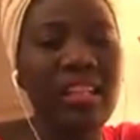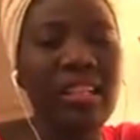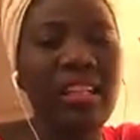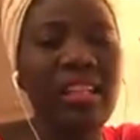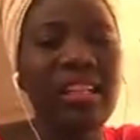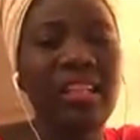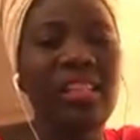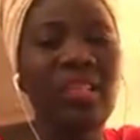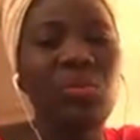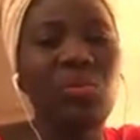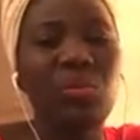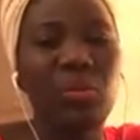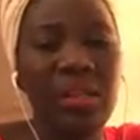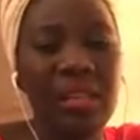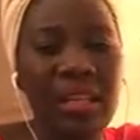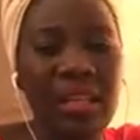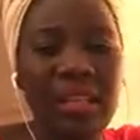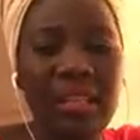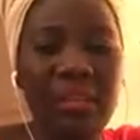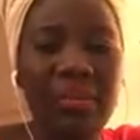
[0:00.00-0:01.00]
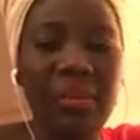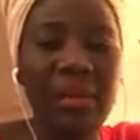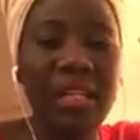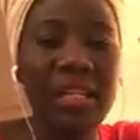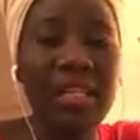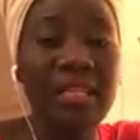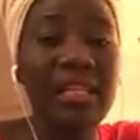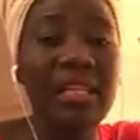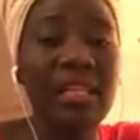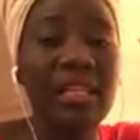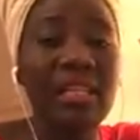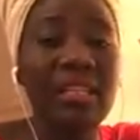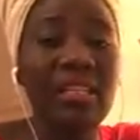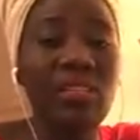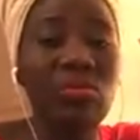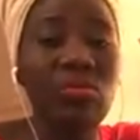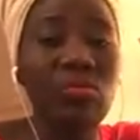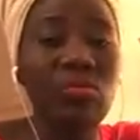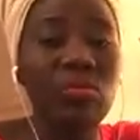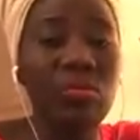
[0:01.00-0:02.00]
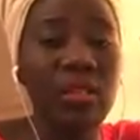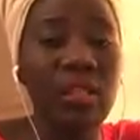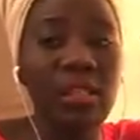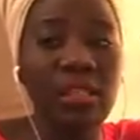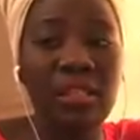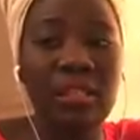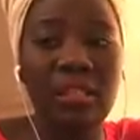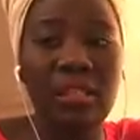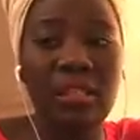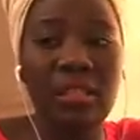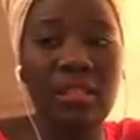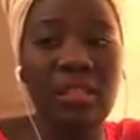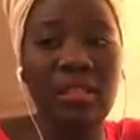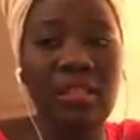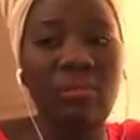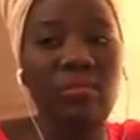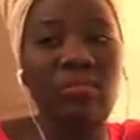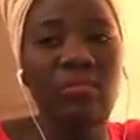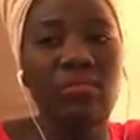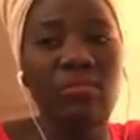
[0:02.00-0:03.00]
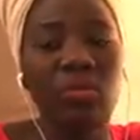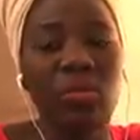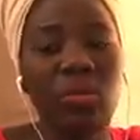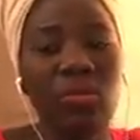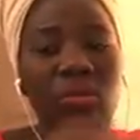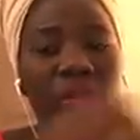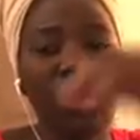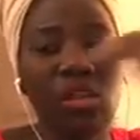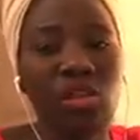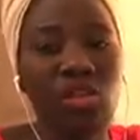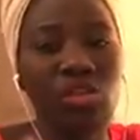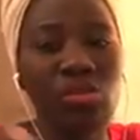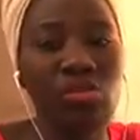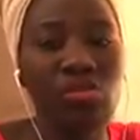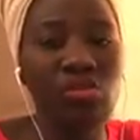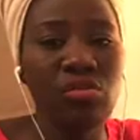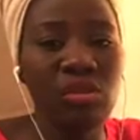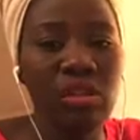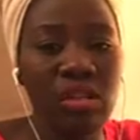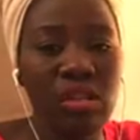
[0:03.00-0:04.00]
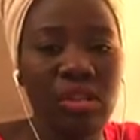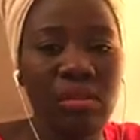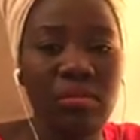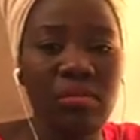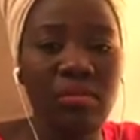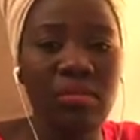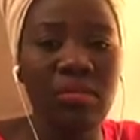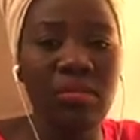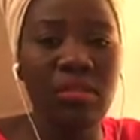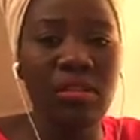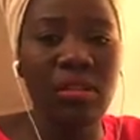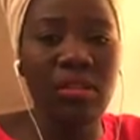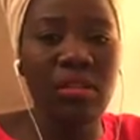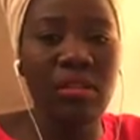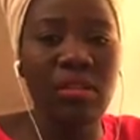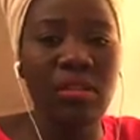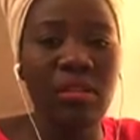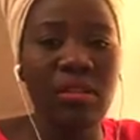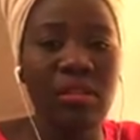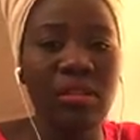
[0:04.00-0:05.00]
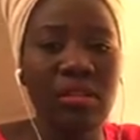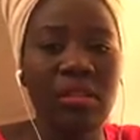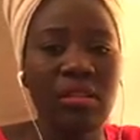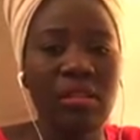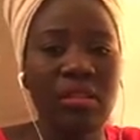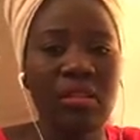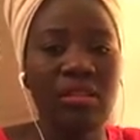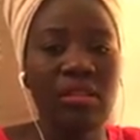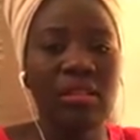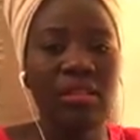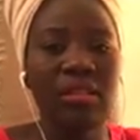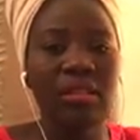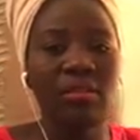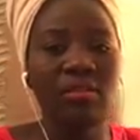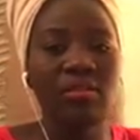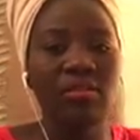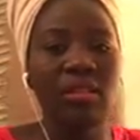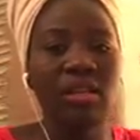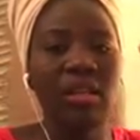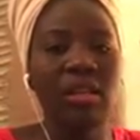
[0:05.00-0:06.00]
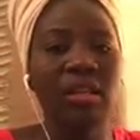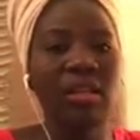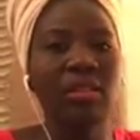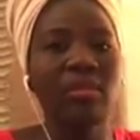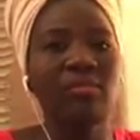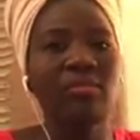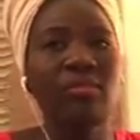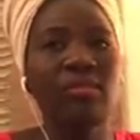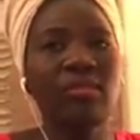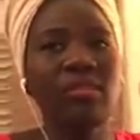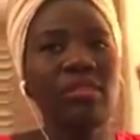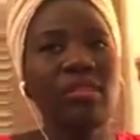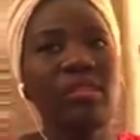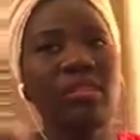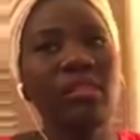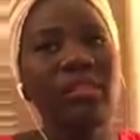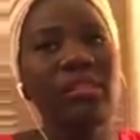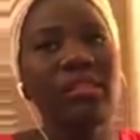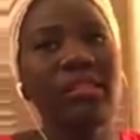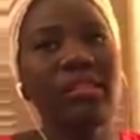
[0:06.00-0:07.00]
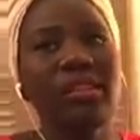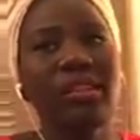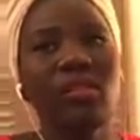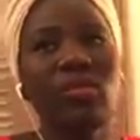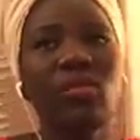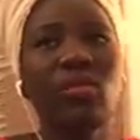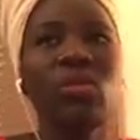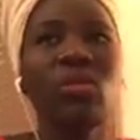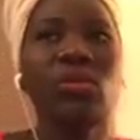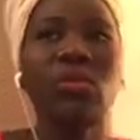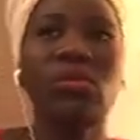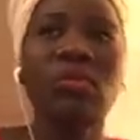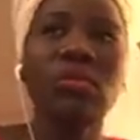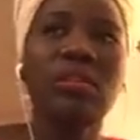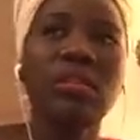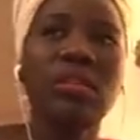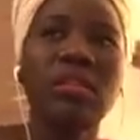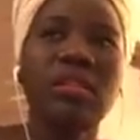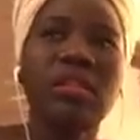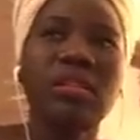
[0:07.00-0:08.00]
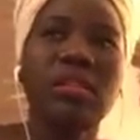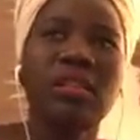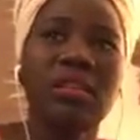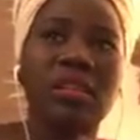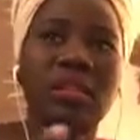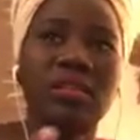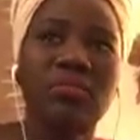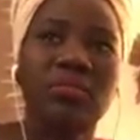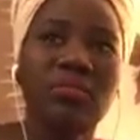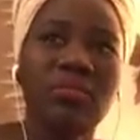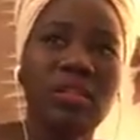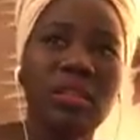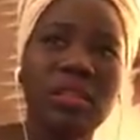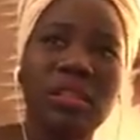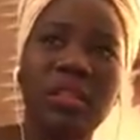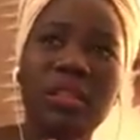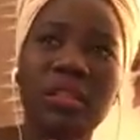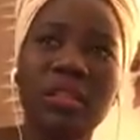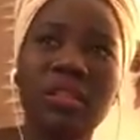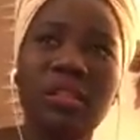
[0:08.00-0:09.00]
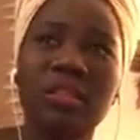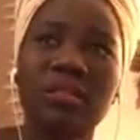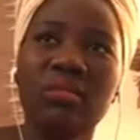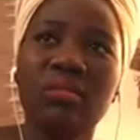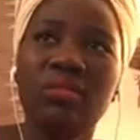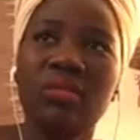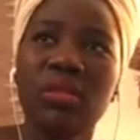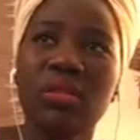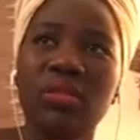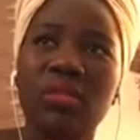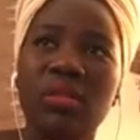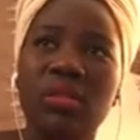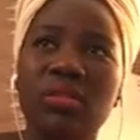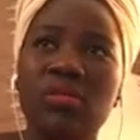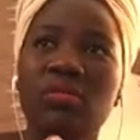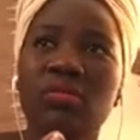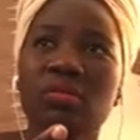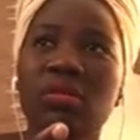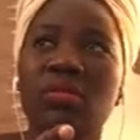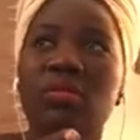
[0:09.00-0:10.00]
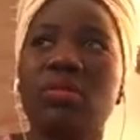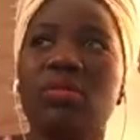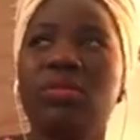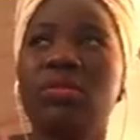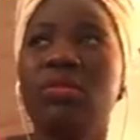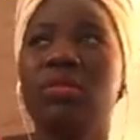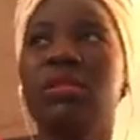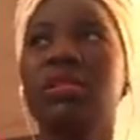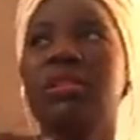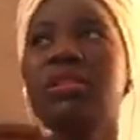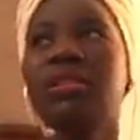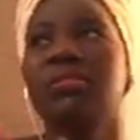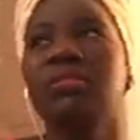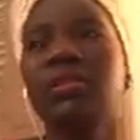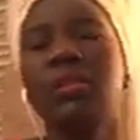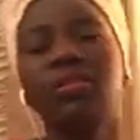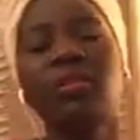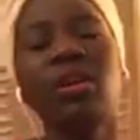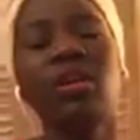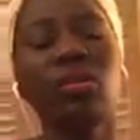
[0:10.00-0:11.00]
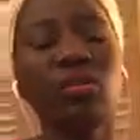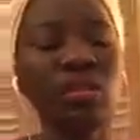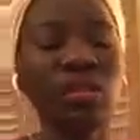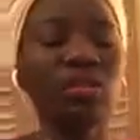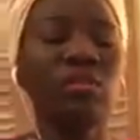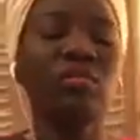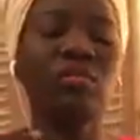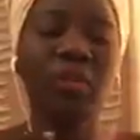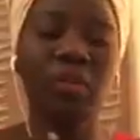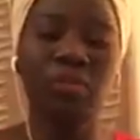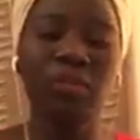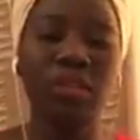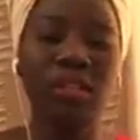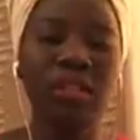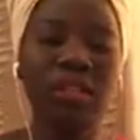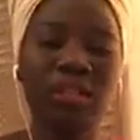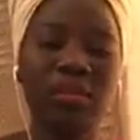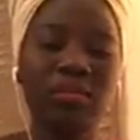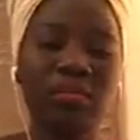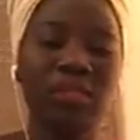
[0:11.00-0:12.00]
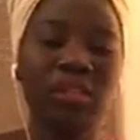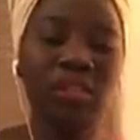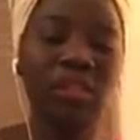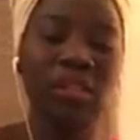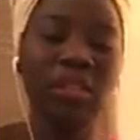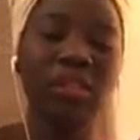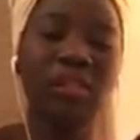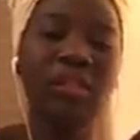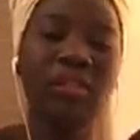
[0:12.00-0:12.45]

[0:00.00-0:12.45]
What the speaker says: Like the weather in Pakistan is really, extreme. Sometimes it is like cold, like really, extra cold. Sometimes, according to my body temperature,